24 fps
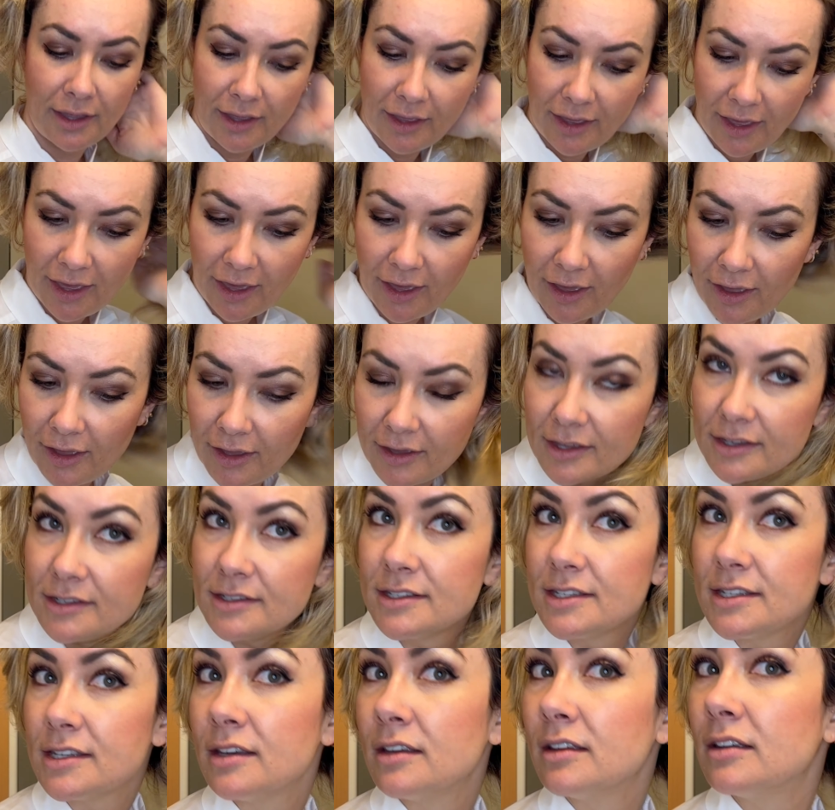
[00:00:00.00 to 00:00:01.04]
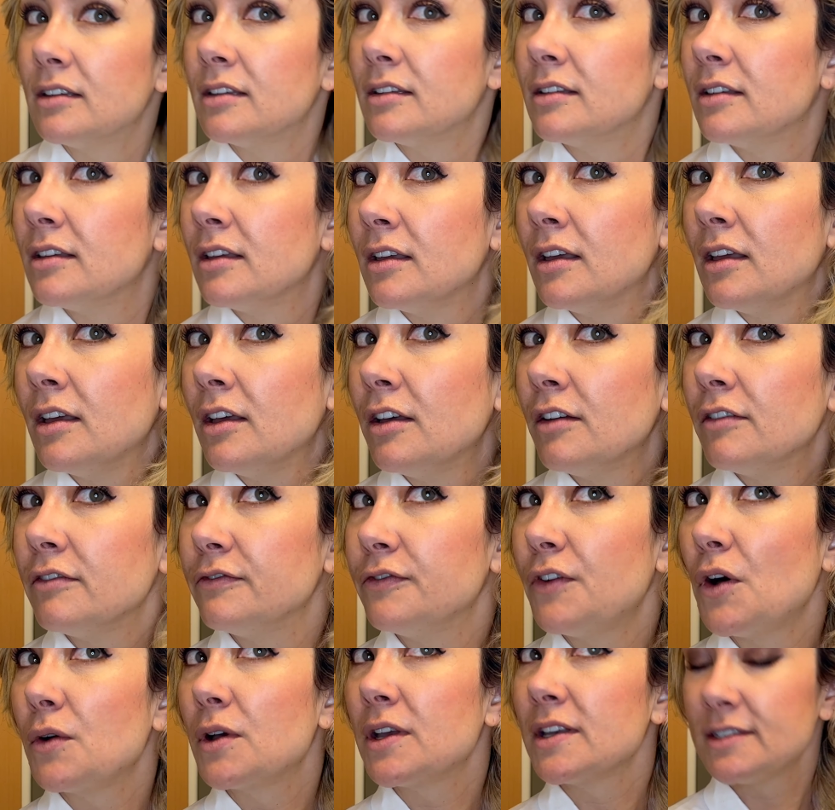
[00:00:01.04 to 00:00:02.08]
and
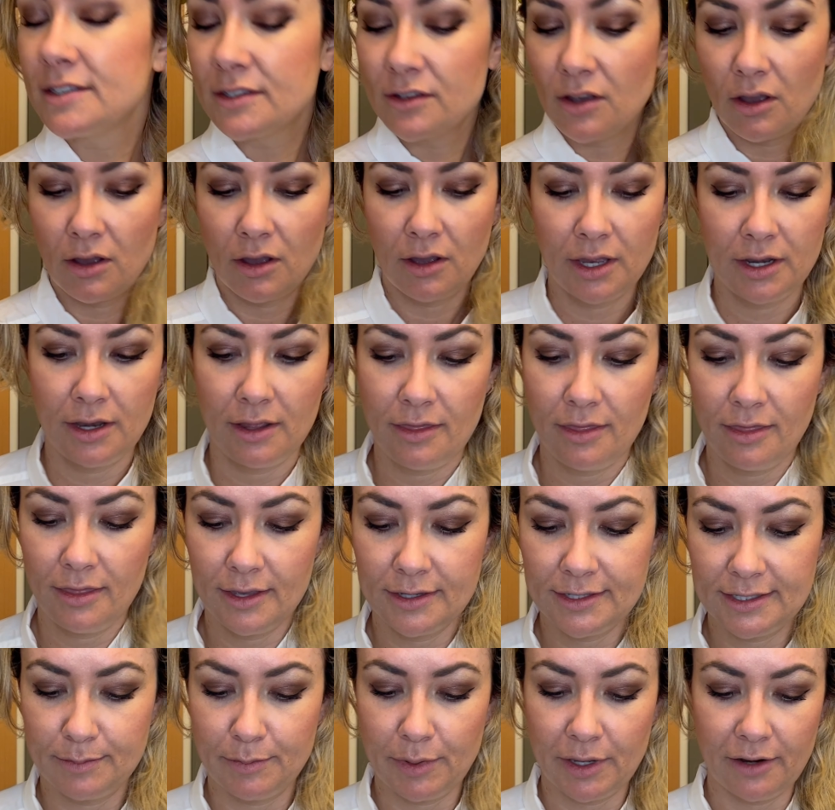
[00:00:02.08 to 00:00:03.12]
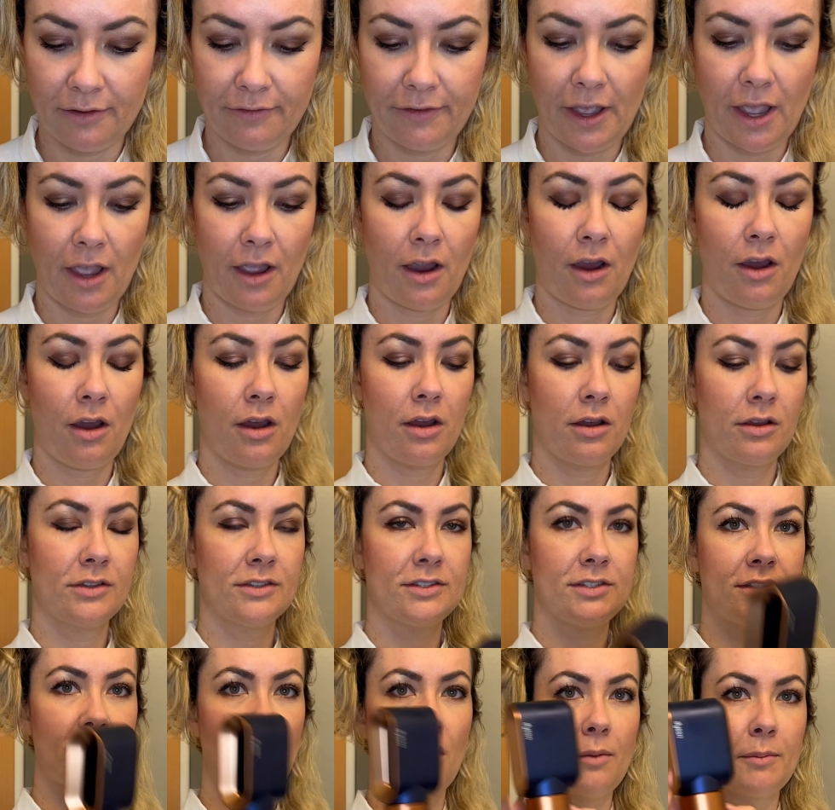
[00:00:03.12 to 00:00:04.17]
focus on this bit of hair.
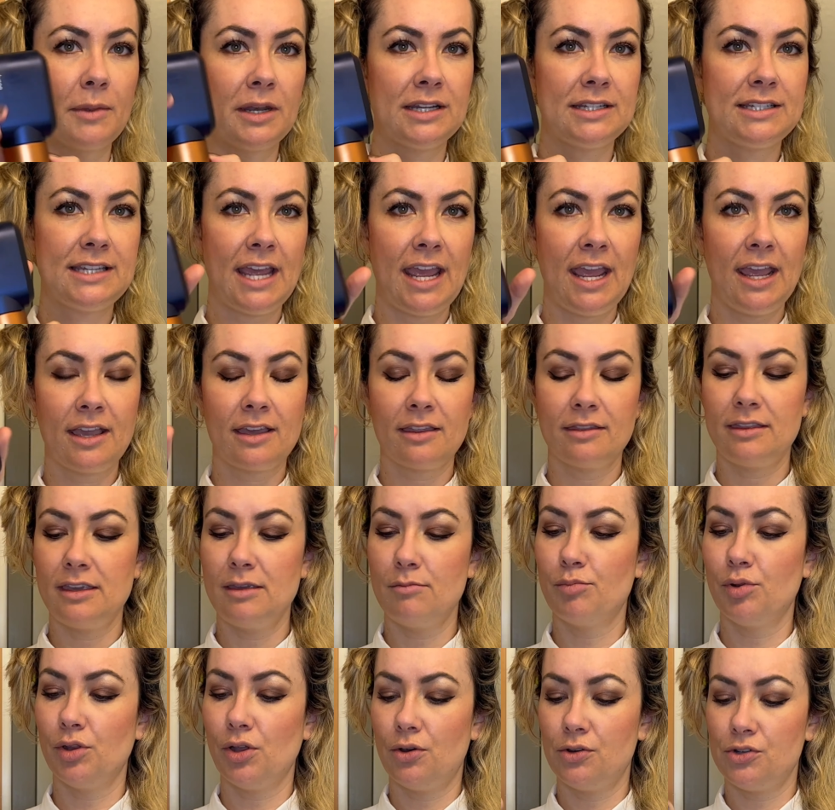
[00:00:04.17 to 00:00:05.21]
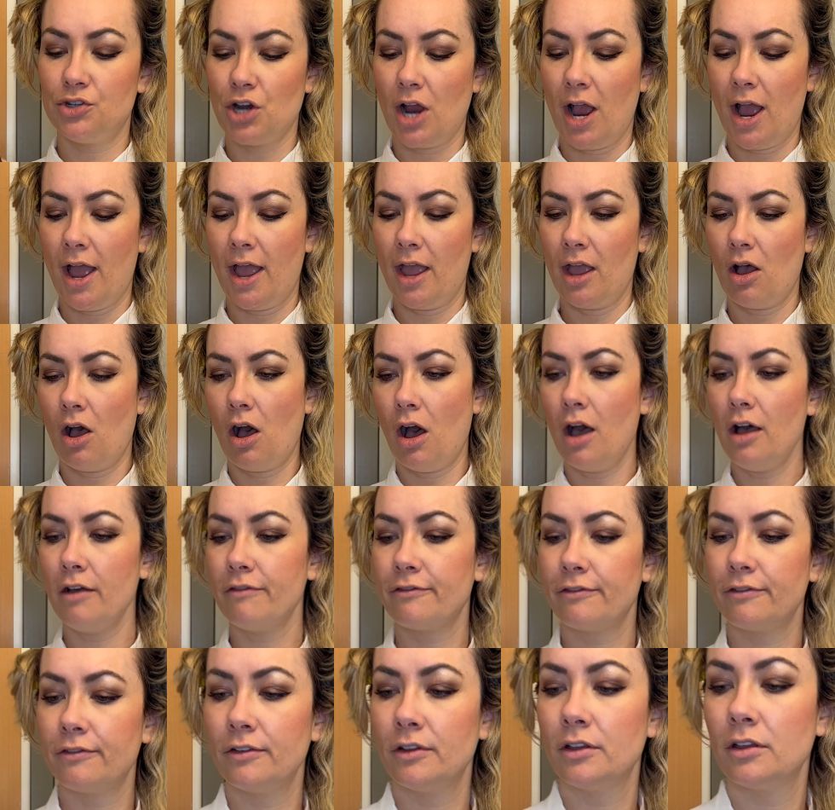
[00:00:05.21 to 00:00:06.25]
So I'm gonna take the blow dry
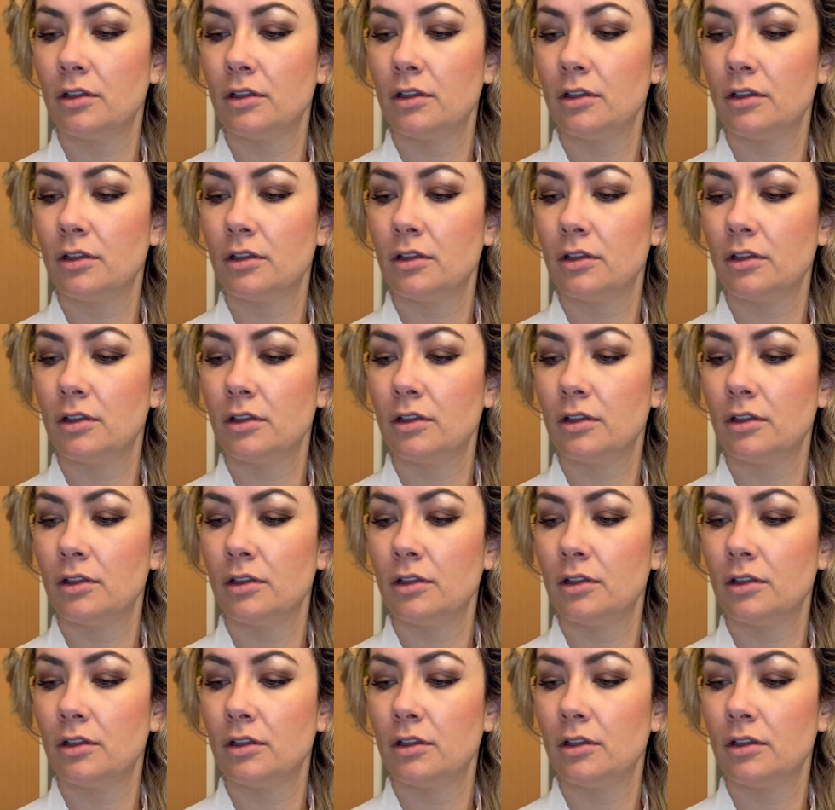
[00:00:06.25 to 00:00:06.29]
off